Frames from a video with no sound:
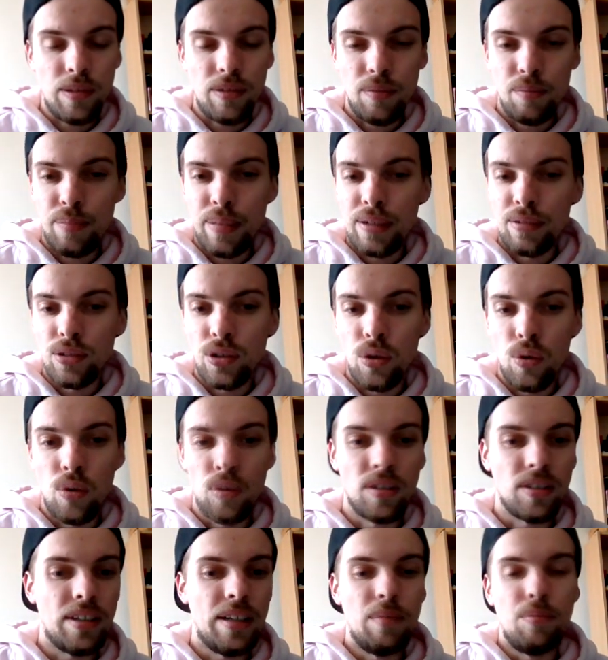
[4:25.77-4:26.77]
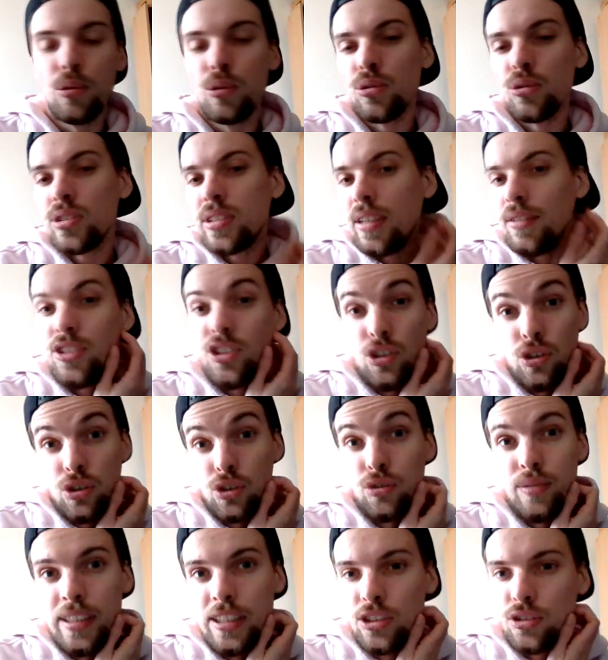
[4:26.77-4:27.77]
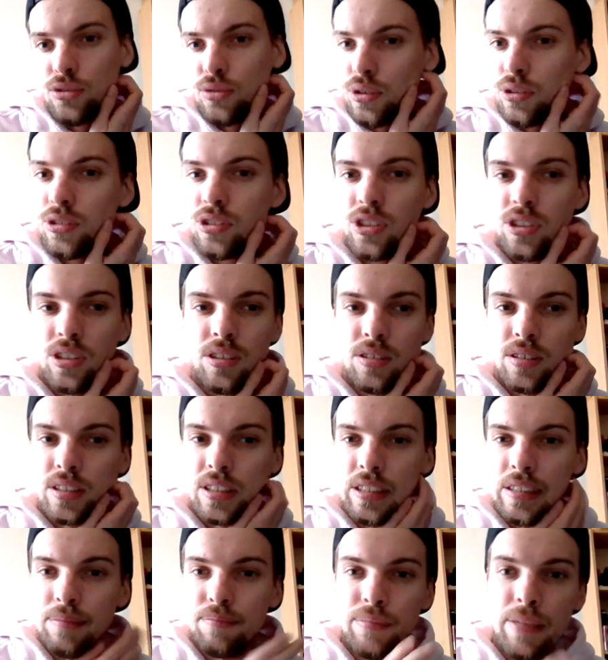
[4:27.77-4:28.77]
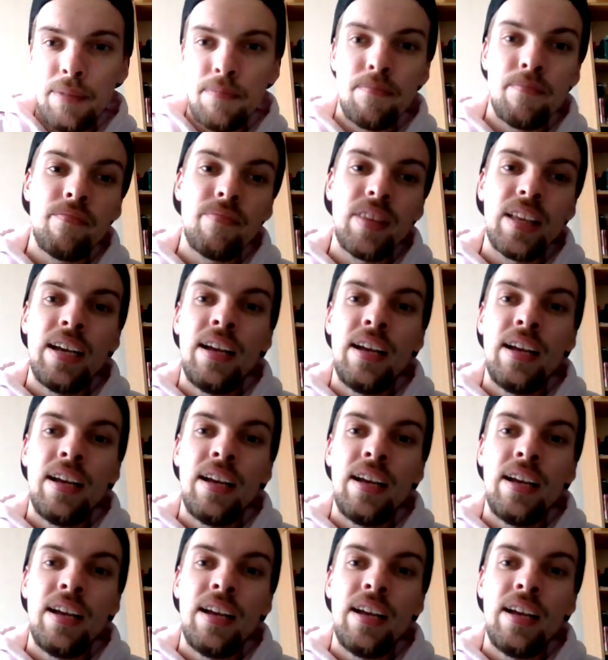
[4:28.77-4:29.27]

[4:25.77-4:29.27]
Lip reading: with Imperial Order and Boral Savage is just really strong. So yep.